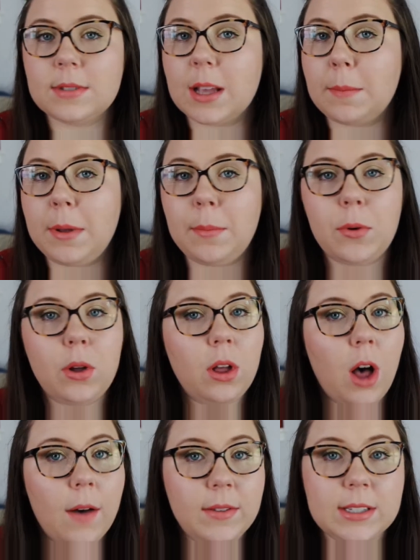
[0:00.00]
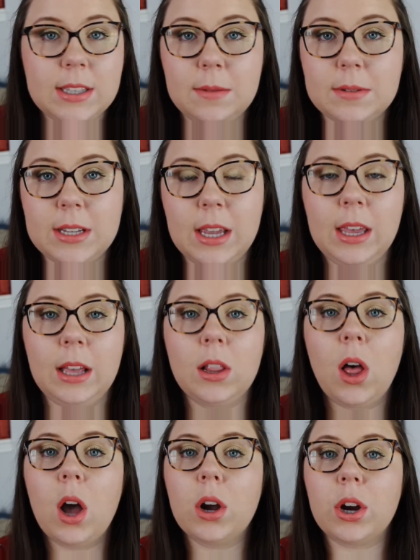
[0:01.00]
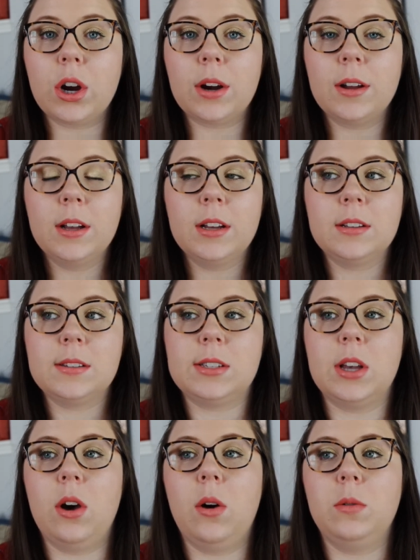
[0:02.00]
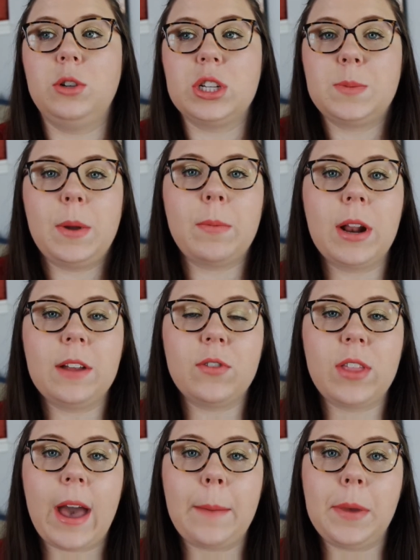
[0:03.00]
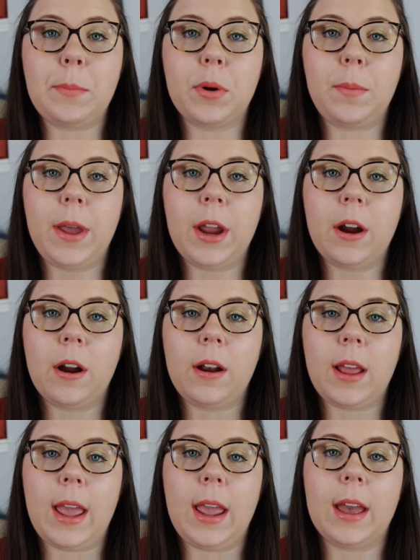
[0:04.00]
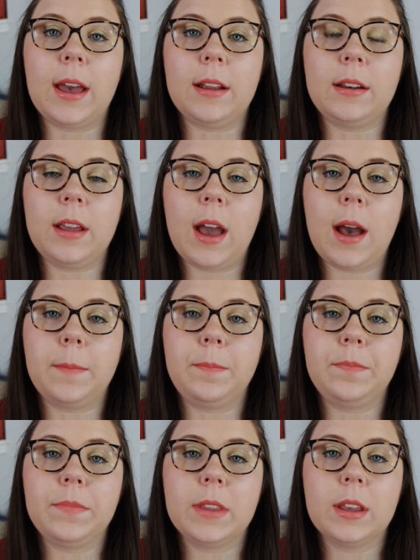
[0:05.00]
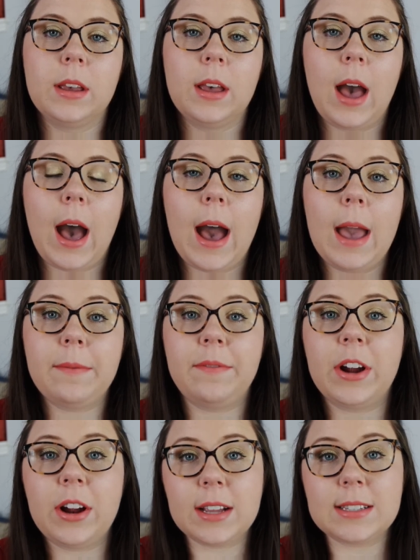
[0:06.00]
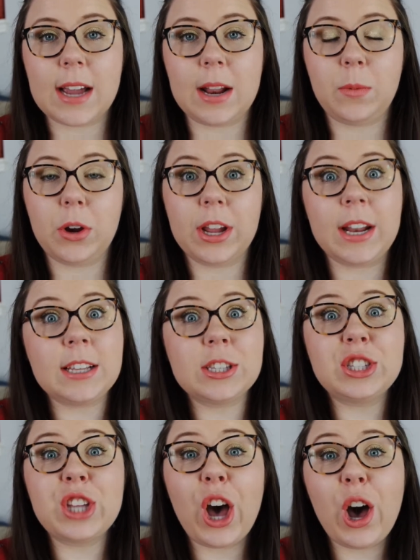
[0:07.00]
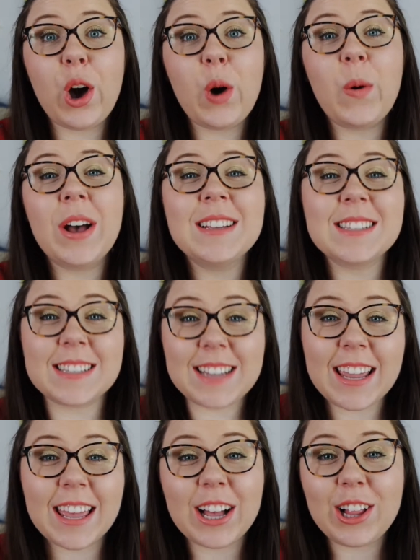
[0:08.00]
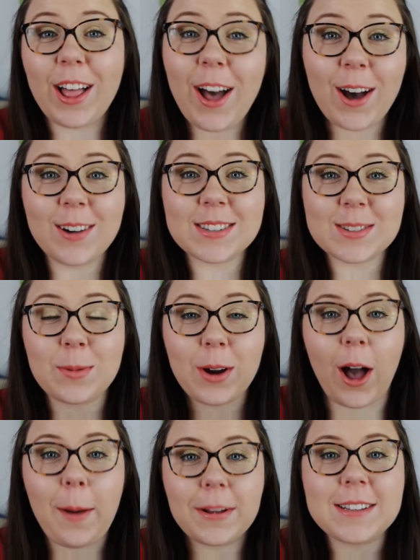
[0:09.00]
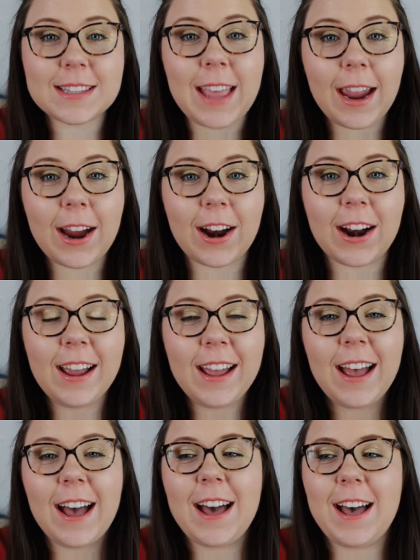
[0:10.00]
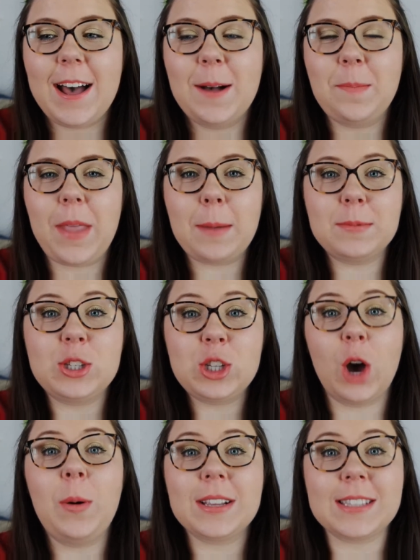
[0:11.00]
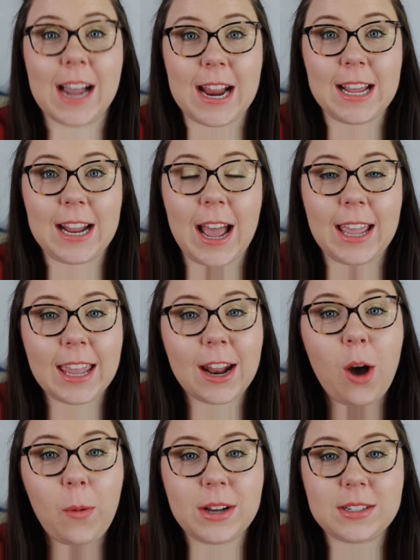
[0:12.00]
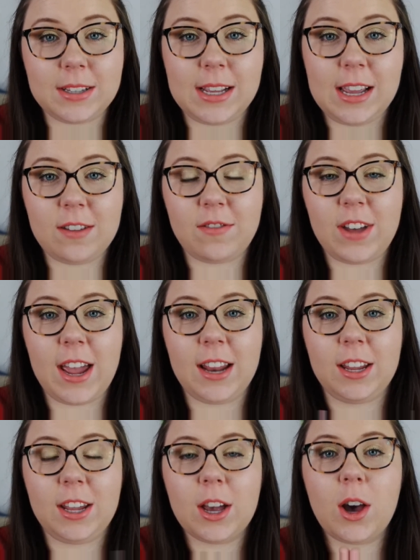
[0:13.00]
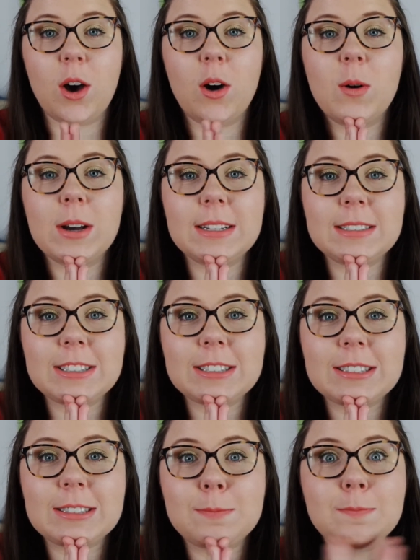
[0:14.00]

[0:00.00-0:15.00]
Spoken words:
some people, obviously it was taking longer. So just be ready for that, be prepared, and yeah. I'm very excited. We are getting so stinking close. We're almost there. I'm so excited. I cannot wait to leave and go and just